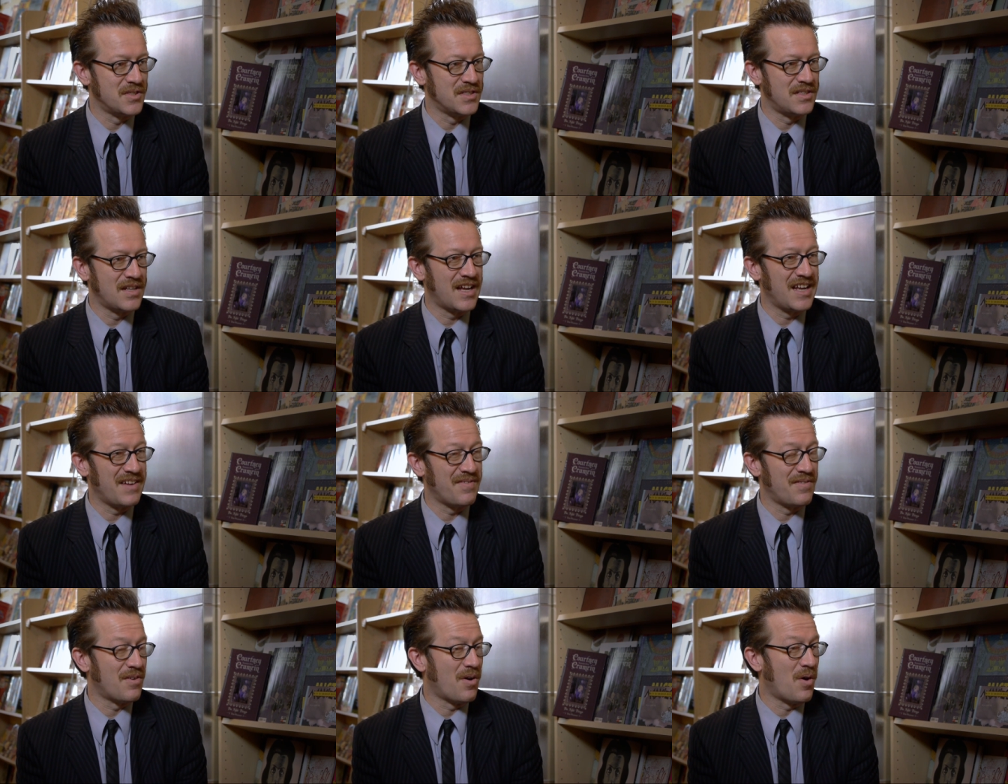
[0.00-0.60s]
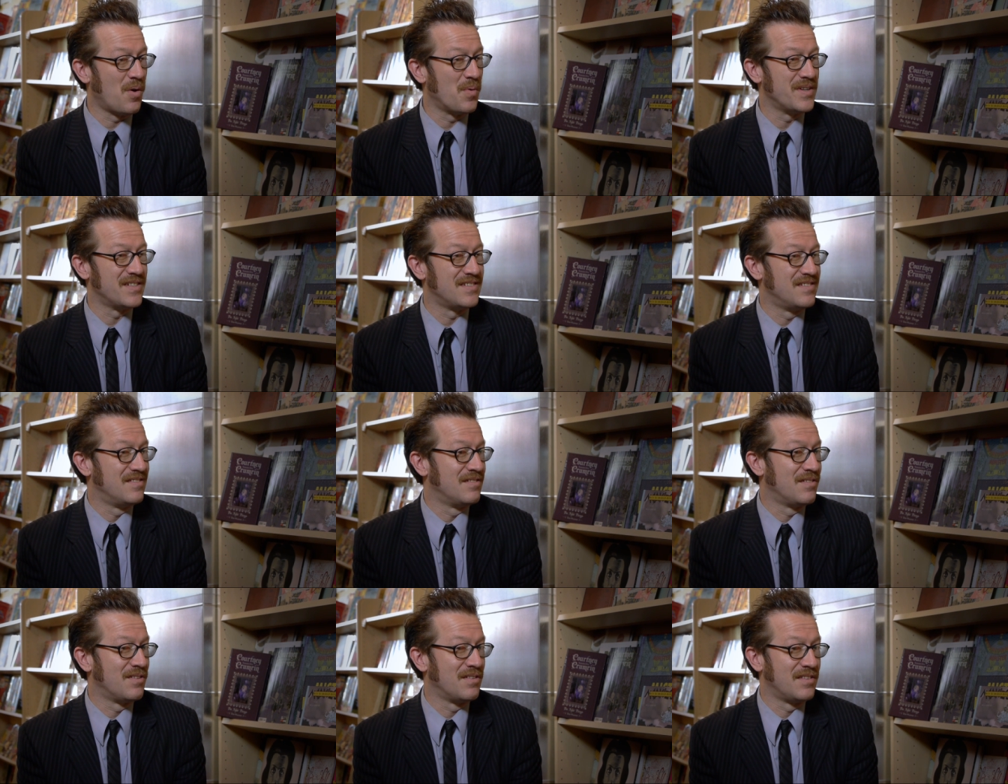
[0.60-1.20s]
She's not even
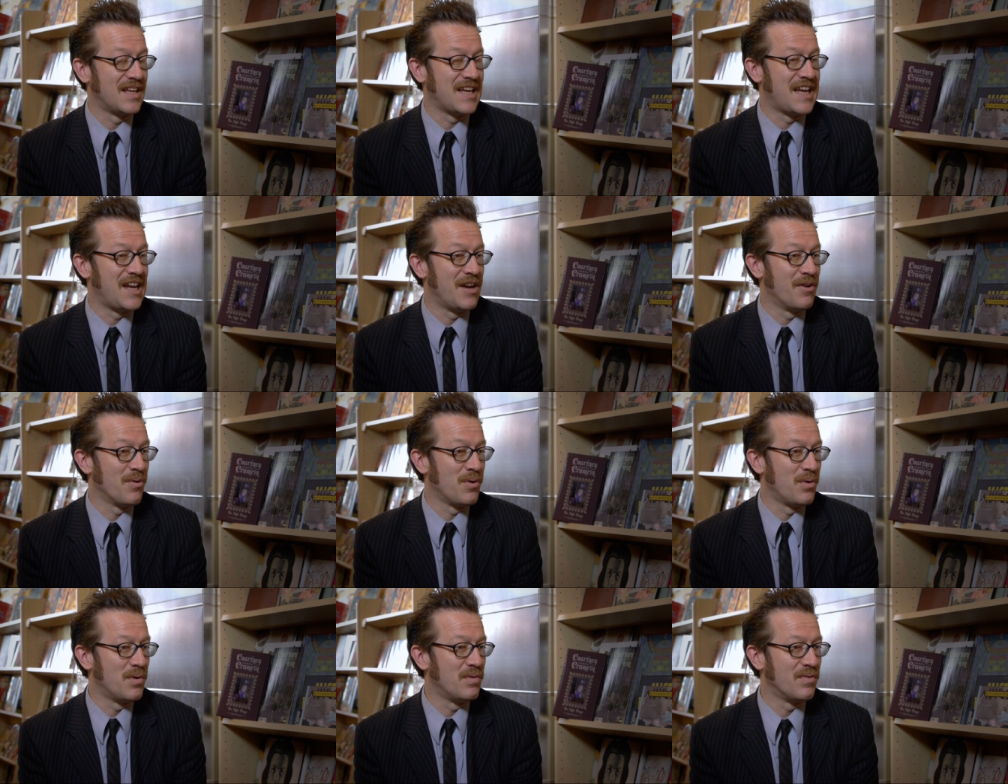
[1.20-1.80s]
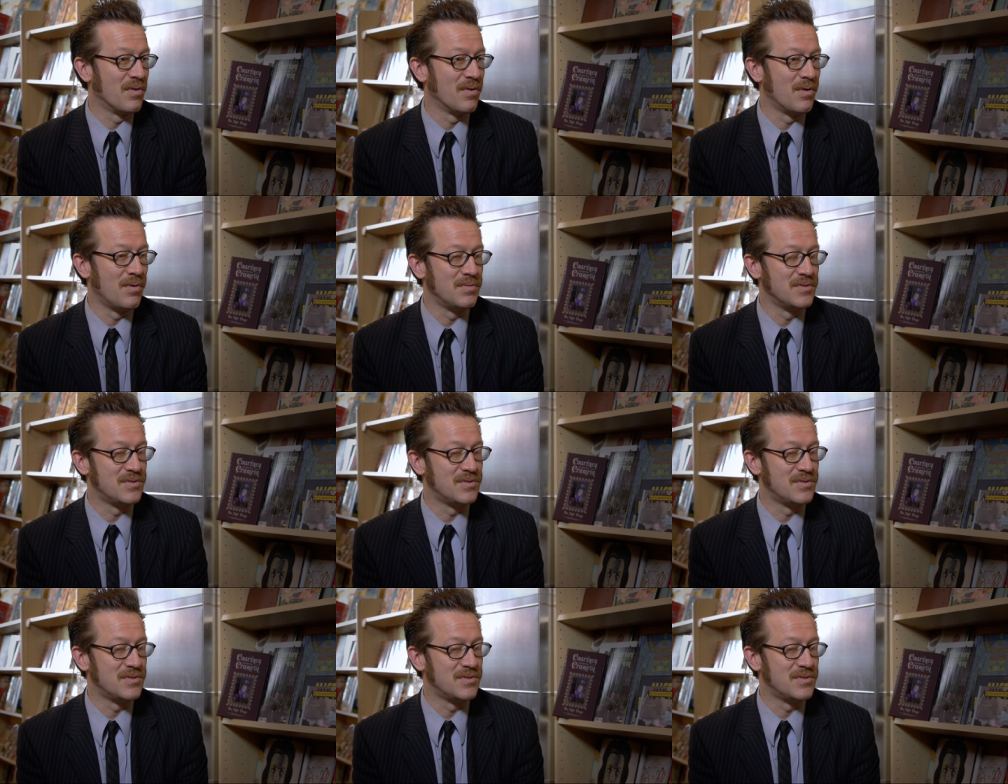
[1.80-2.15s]
always the hero of her